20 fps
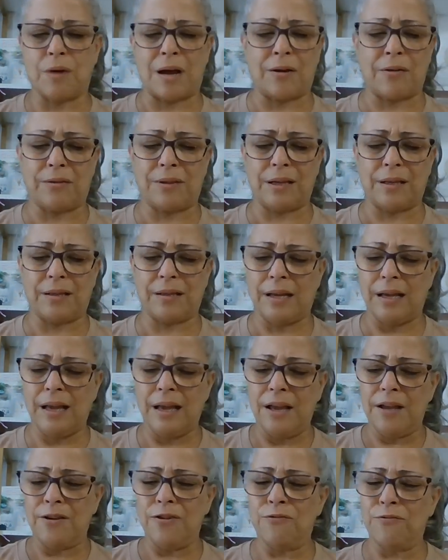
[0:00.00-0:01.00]
I don't think
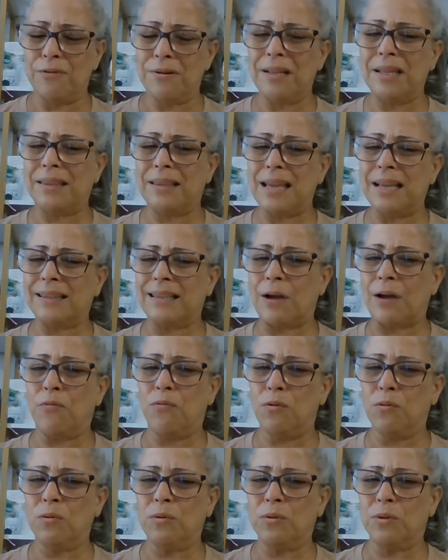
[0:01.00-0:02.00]
you really think that
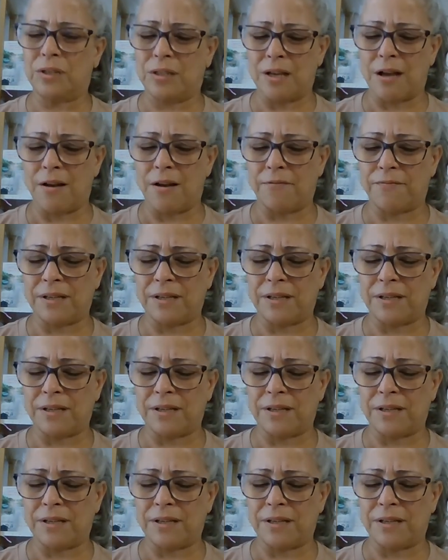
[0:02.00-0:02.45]
woo-woo stuff.